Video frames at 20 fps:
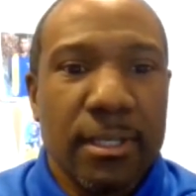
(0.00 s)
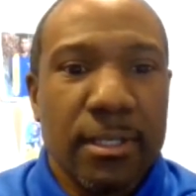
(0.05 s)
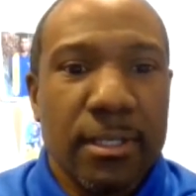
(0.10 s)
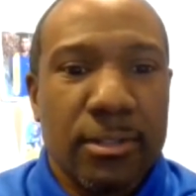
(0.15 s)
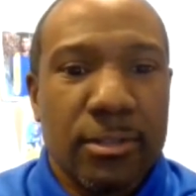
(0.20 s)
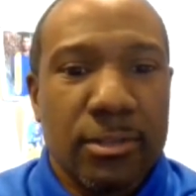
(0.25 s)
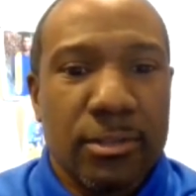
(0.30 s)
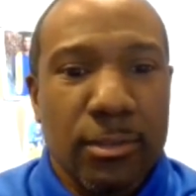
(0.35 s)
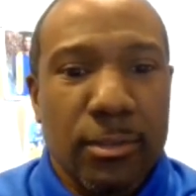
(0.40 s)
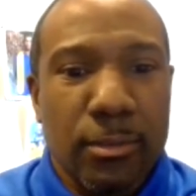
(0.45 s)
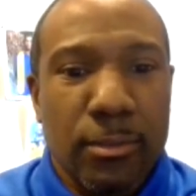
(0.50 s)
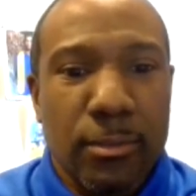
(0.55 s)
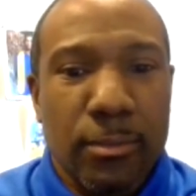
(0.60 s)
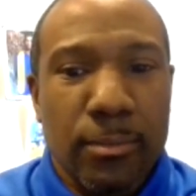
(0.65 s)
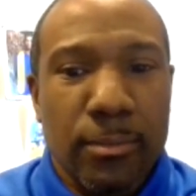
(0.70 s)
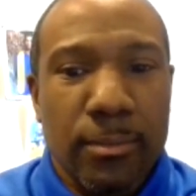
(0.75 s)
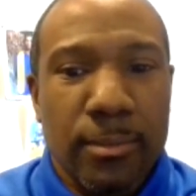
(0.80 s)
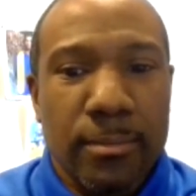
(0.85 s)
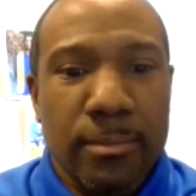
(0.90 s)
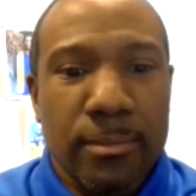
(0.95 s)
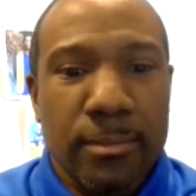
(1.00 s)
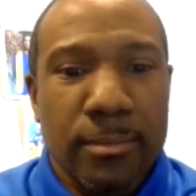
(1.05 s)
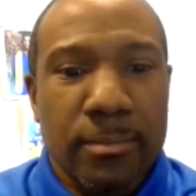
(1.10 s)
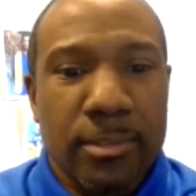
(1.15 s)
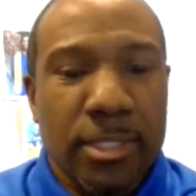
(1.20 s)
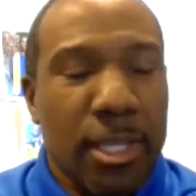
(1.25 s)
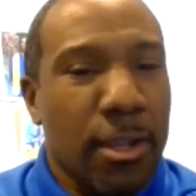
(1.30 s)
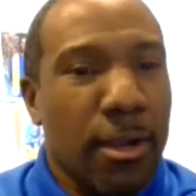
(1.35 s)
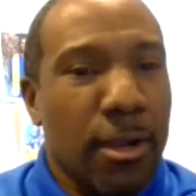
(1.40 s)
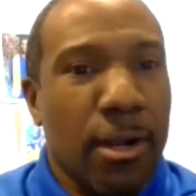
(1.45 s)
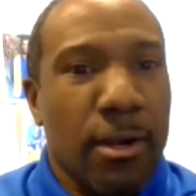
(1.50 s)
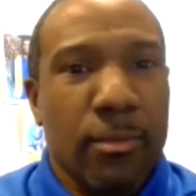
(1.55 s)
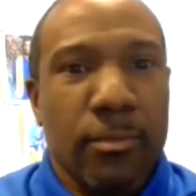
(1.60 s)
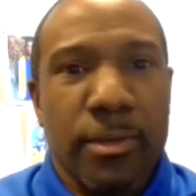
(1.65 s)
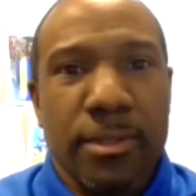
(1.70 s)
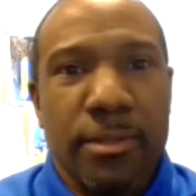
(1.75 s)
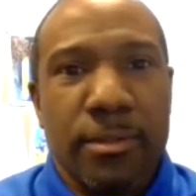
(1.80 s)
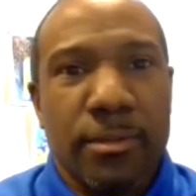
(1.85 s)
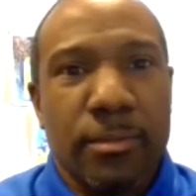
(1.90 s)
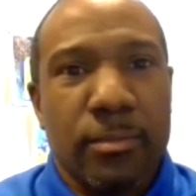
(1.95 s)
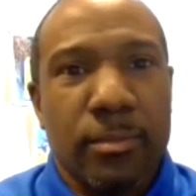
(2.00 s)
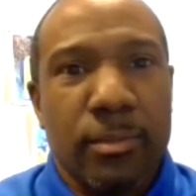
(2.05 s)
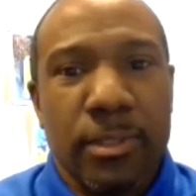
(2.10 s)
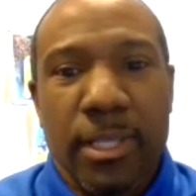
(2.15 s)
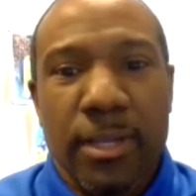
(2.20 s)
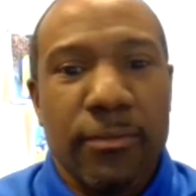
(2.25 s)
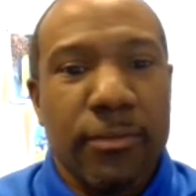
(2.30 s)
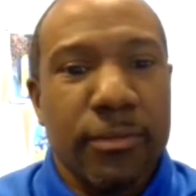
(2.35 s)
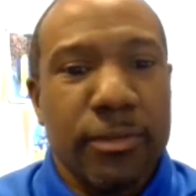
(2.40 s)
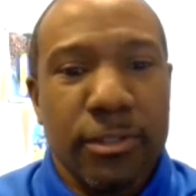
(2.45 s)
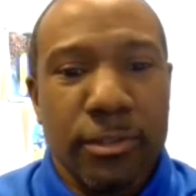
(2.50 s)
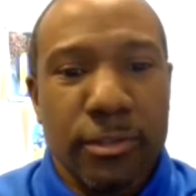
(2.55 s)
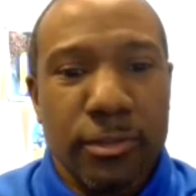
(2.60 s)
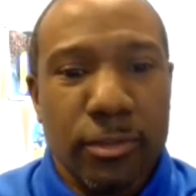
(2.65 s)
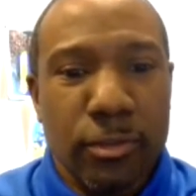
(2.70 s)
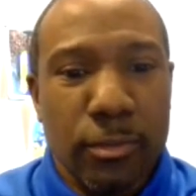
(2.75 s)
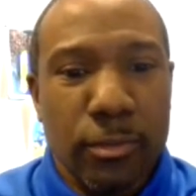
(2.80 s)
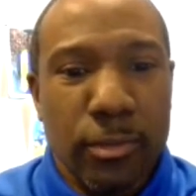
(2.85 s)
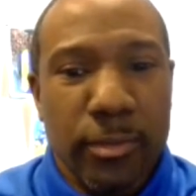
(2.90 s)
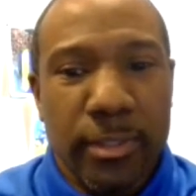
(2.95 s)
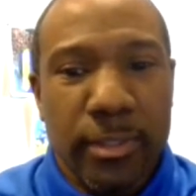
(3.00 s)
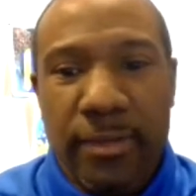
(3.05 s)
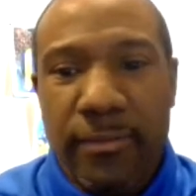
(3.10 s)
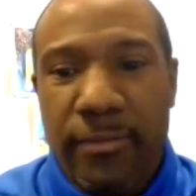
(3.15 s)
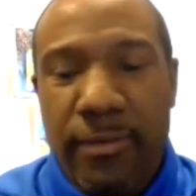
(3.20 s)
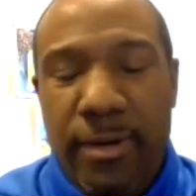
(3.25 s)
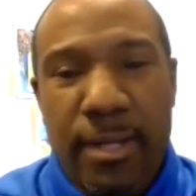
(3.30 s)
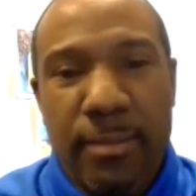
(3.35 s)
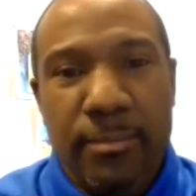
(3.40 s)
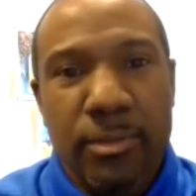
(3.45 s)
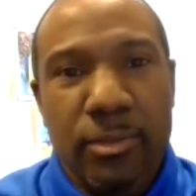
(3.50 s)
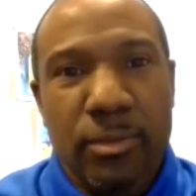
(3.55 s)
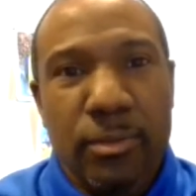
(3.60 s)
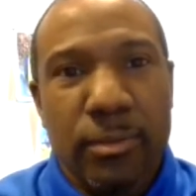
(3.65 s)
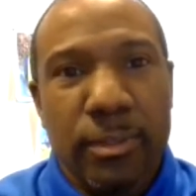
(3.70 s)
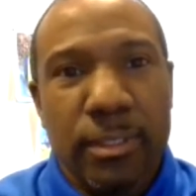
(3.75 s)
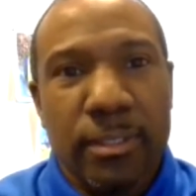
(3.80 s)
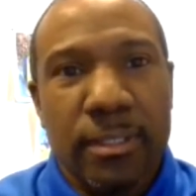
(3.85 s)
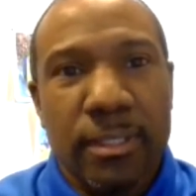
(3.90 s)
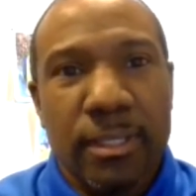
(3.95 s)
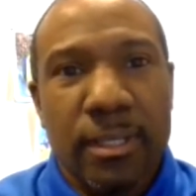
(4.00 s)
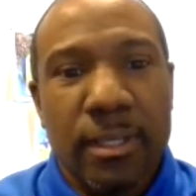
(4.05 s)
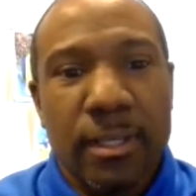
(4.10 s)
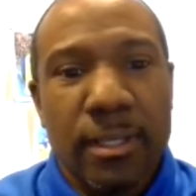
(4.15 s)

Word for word: So JR, whether whatever you're doing, whatever I'm doing,